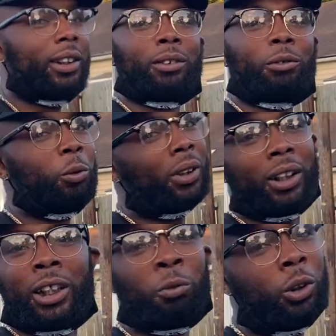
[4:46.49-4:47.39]
He can, he can
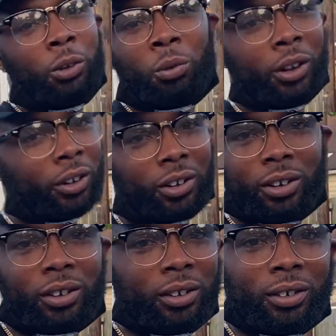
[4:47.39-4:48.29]
it wouldn't work.
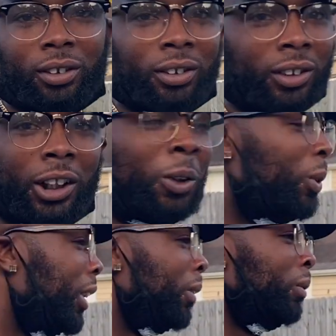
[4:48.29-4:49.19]
Oh shit. It
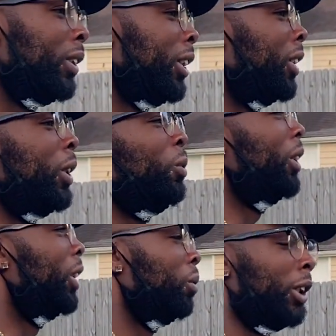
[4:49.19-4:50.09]
wouldn't work. It
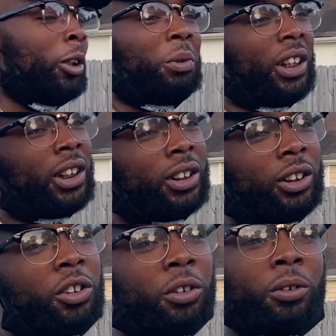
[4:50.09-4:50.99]
wouldn't work. It'd be
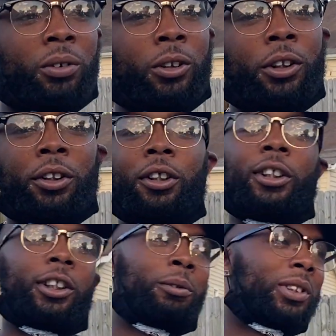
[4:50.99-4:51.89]
easy too.
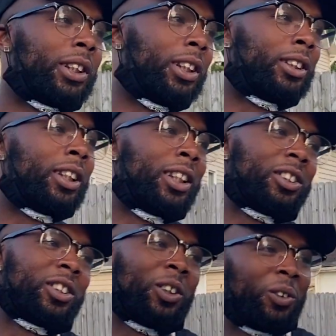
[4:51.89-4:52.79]
You know what I'm saying? Like
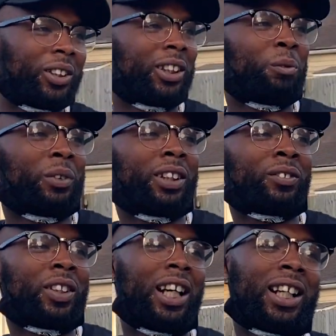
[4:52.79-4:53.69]
so, you know what I
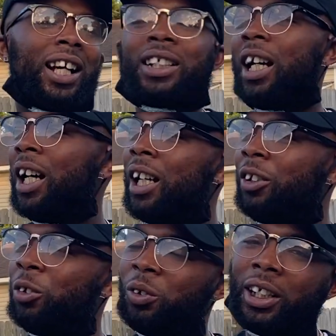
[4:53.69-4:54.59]
mean? I got your
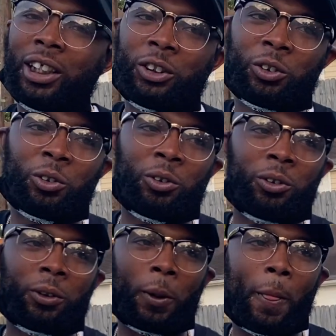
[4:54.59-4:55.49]
honor on that John.